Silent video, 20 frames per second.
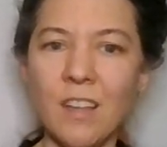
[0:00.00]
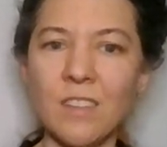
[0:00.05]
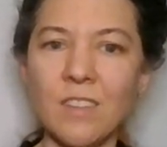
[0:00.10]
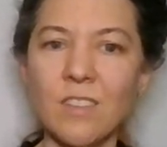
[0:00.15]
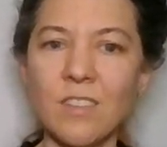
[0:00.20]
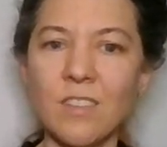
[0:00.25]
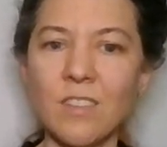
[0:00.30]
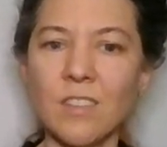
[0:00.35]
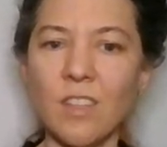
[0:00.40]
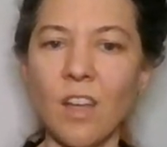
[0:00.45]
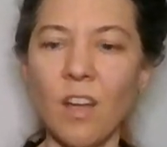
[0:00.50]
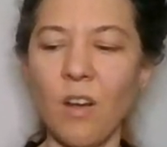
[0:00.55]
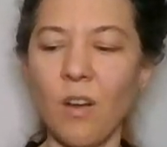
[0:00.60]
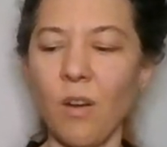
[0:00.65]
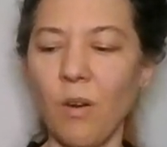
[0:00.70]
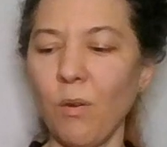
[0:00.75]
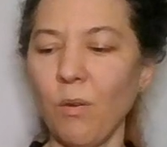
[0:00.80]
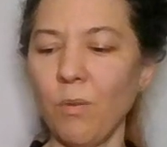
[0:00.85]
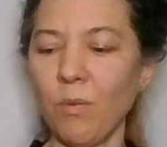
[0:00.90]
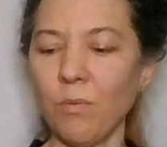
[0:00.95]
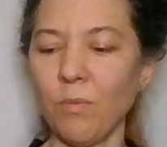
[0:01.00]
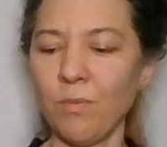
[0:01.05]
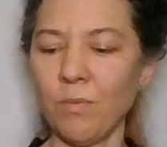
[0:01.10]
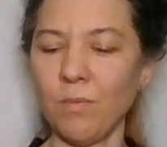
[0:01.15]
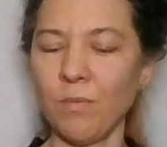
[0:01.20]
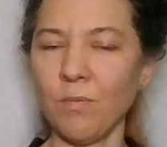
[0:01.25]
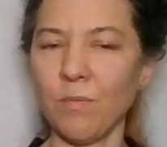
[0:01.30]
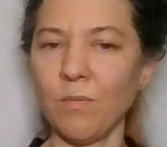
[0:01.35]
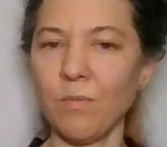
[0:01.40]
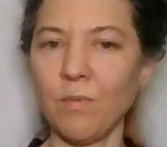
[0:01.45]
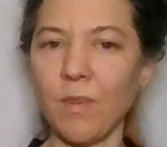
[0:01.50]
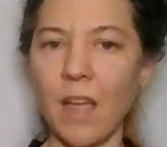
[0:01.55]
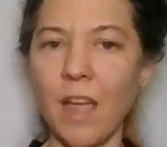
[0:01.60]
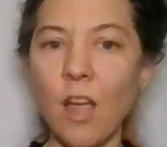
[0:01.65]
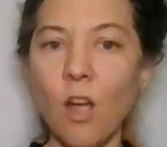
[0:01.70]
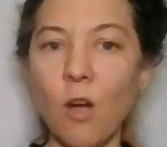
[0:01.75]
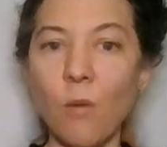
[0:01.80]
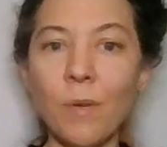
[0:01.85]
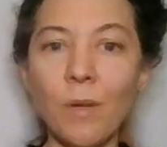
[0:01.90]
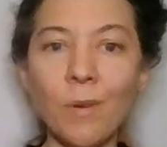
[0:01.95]
So I
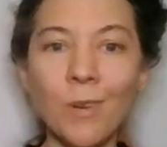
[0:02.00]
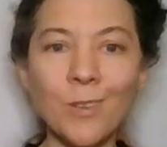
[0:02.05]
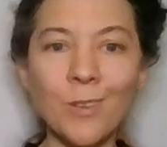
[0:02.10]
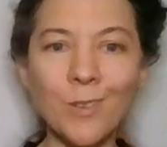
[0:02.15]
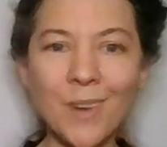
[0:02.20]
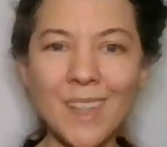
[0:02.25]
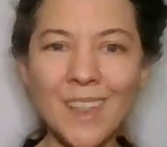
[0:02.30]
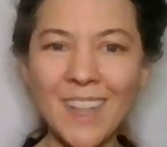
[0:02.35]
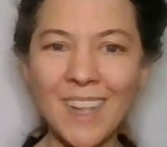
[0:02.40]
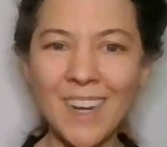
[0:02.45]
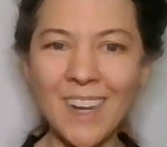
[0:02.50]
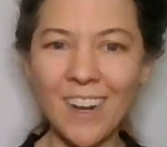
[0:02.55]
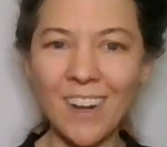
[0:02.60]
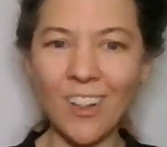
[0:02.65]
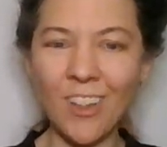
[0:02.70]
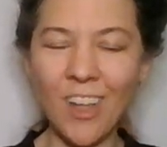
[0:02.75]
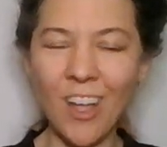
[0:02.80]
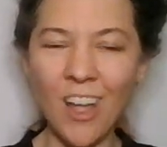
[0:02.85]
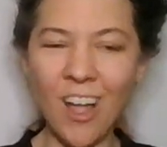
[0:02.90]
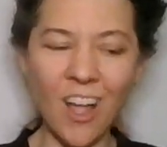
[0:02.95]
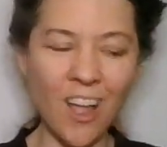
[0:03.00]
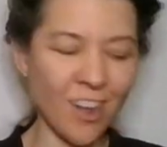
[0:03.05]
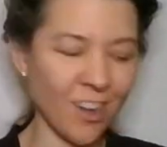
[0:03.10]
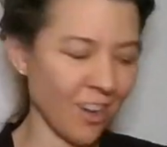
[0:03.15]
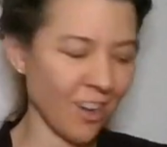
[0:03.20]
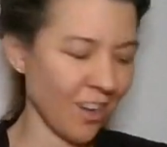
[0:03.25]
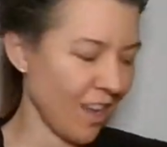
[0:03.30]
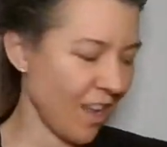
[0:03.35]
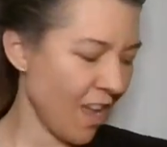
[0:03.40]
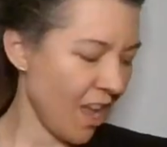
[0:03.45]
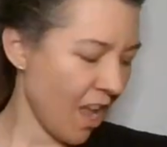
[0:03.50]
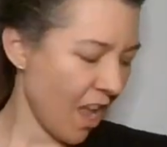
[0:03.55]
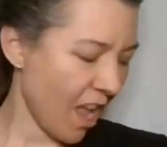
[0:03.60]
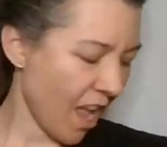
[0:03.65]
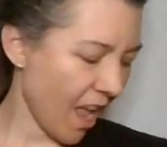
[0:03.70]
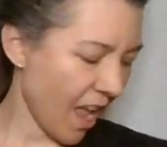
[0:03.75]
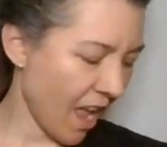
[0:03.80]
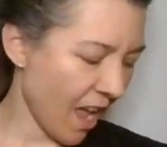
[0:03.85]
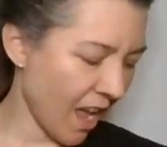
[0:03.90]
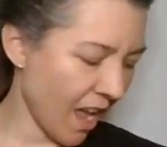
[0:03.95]
hope you enjoyed the knit along
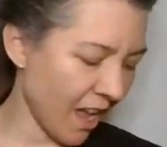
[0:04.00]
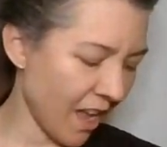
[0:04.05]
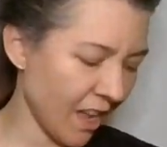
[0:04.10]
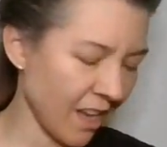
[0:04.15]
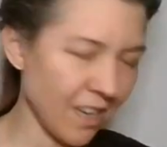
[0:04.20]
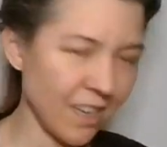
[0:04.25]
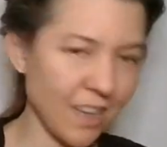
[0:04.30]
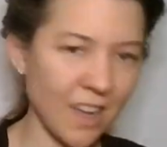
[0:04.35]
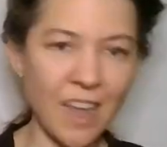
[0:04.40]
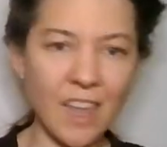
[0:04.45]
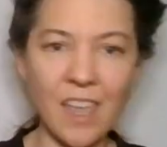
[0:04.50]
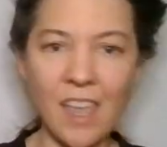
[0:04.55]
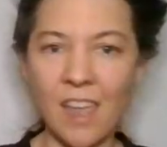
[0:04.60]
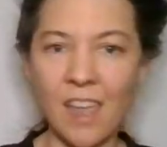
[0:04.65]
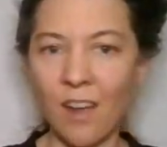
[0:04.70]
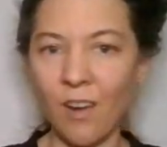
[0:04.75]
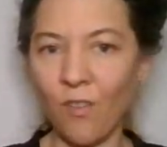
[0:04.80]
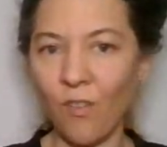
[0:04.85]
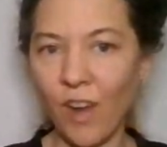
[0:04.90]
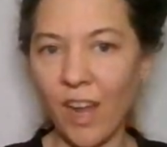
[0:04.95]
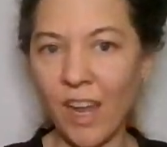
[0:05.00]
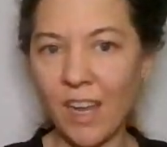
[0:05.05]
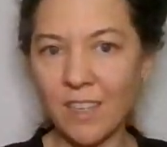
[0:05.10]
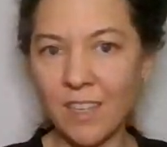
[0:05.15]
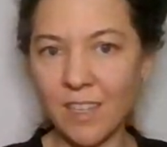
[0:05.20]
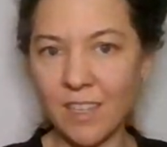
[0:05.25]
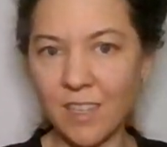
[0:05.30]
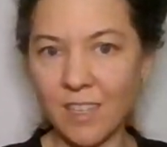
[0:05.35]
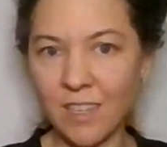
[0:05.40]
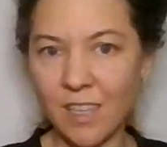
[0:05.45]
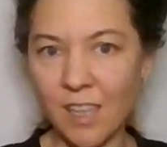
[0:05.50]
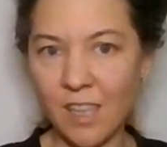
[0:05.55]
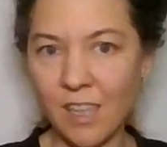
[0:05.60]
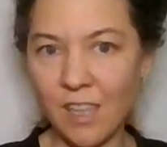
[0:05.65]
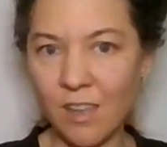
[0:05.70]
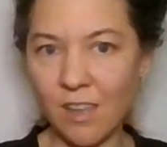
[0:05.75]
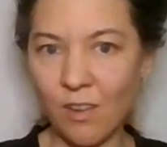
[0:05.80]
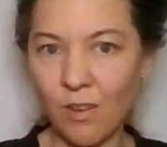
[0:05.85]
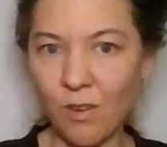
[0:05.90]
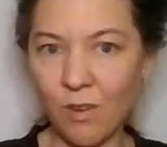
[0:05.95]
and I can't wait to
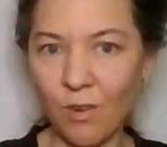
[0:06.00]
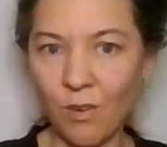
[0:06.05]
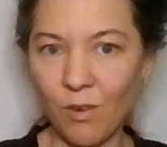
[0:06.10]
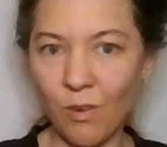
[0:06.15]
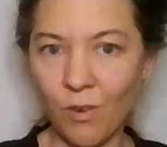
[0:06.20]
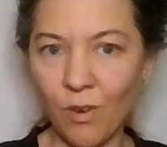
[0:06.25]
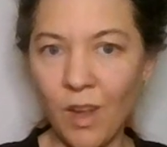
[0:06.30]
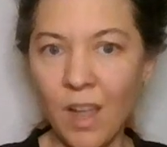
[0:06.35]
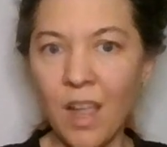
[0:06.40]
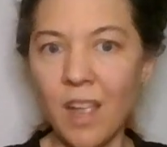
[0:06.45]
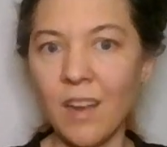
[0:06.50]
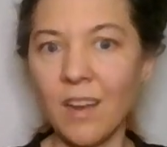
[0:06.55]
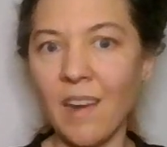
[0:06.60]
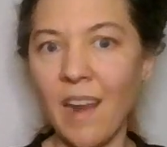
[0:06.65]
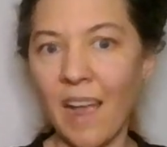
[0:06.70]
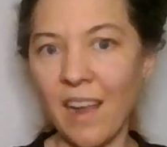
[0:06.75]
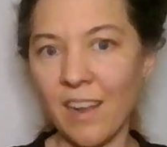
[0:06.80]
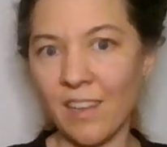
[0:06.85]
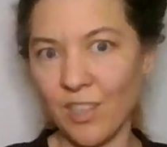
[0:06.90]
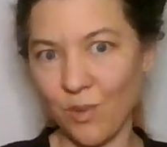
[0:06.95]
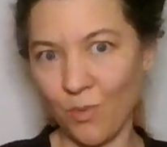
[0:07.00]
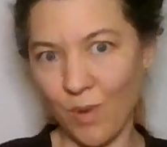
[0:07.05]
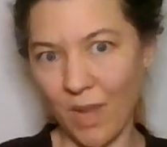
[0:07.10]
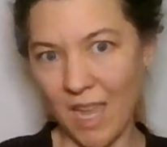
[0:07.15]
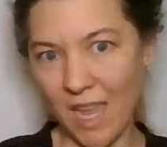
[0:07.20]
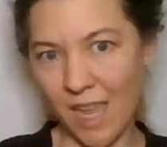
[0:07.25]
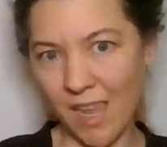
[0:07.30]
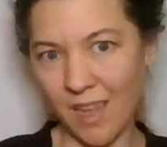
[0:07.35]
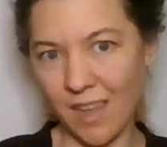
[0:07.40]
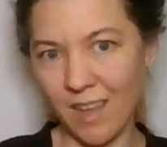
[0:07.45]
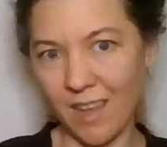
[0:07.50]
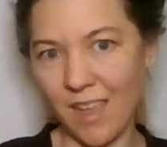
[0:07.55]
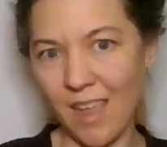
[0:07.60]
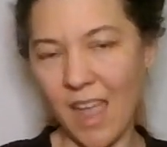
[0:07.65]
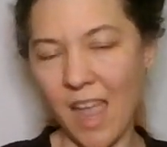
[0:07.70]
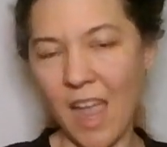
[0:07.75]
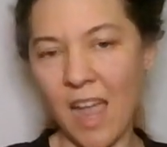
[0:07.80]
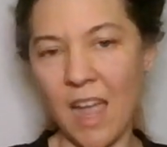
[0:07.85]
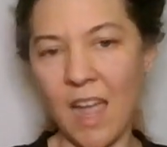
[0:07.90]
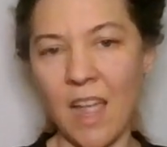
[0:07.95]
see you next week.
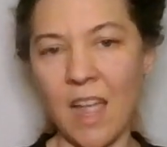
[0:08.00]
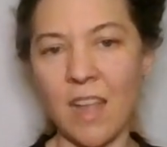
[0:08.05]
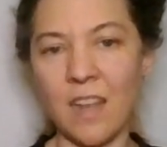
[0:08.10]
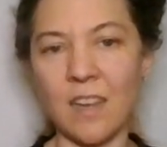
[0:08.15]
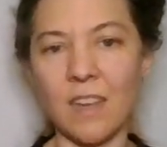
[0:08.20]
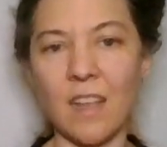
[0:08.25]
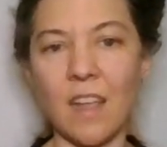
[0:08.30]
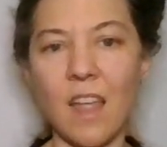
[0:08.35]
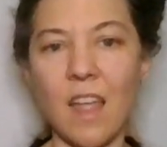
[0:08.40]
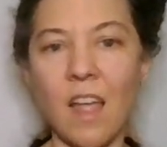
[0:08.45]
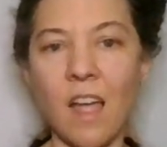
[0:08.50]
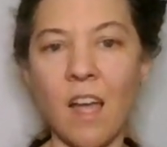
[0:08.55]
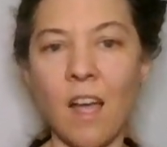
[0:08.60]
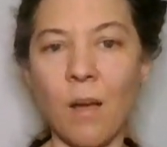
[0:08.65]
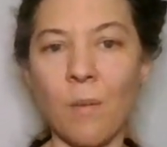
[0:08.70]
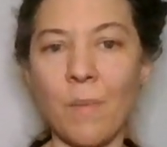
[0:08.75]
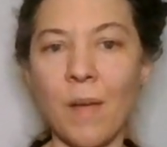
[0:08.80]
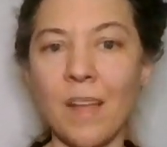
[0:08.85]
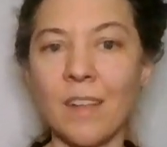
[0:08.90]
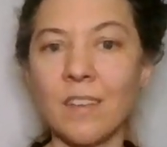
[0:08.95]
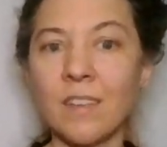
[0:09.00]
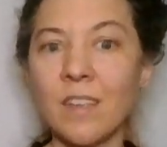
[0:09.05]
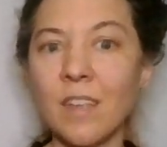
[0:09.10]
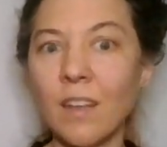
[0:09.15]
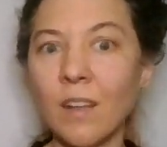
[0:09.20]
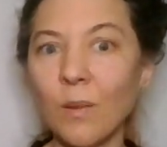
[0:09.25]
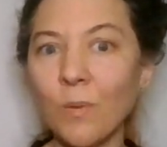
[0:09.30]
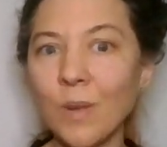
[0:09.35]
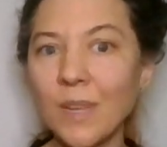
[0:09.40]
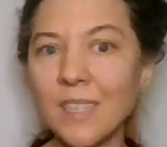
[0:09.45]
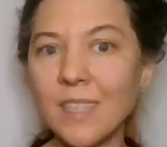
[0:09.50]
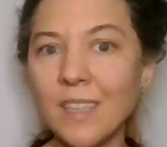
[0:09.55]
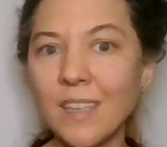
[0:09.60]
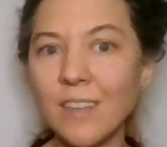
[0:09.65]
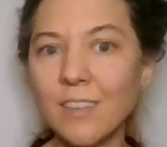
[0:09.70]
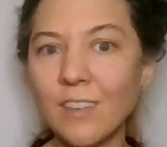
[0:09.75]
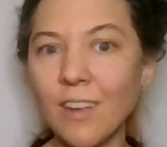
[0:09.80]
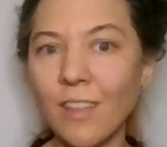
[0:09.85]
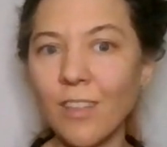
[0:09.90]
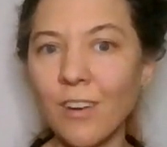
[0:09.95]
And um, until we
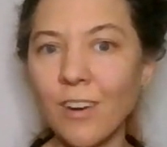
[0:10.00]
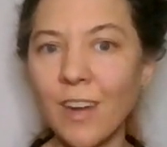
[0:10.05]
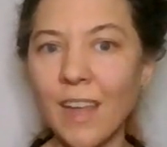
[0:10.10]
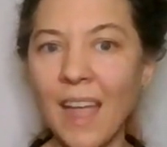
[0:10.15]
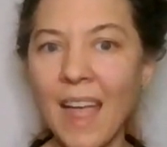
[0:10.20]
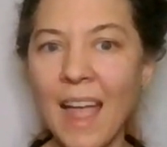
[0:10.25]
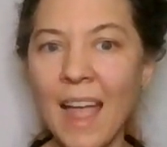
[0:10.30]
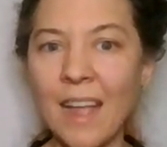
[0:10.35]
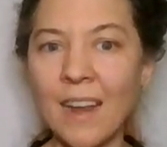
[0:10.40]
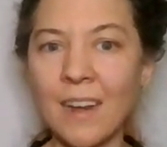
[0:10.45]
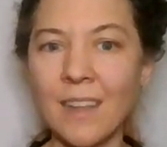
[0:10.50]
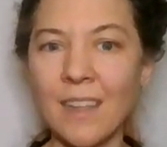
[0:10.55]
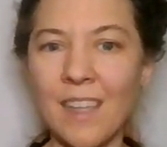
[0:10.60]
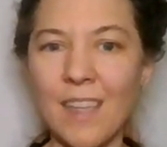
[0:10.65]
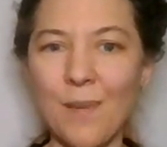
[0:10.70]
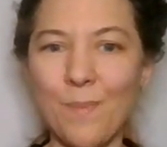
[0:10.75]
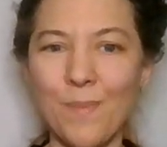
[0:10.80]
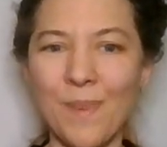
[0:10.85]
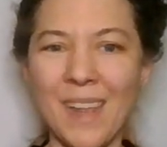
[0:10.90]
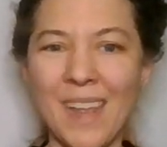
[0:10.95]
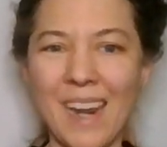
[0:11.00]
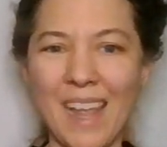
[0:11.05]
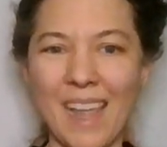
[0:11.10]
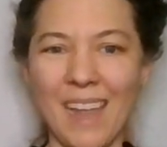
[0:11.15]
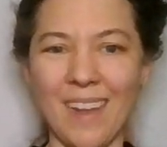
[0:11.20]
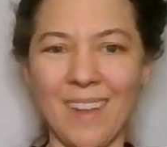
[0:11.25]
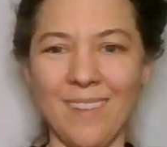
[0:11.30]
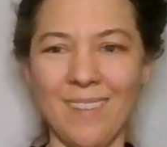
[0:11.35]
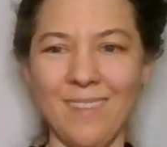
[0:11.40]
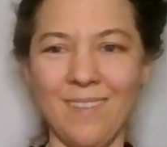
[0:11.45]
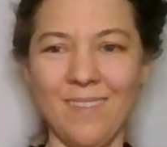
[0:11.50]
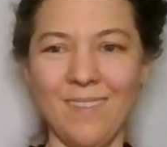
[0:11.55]
see each other again, keep knitting.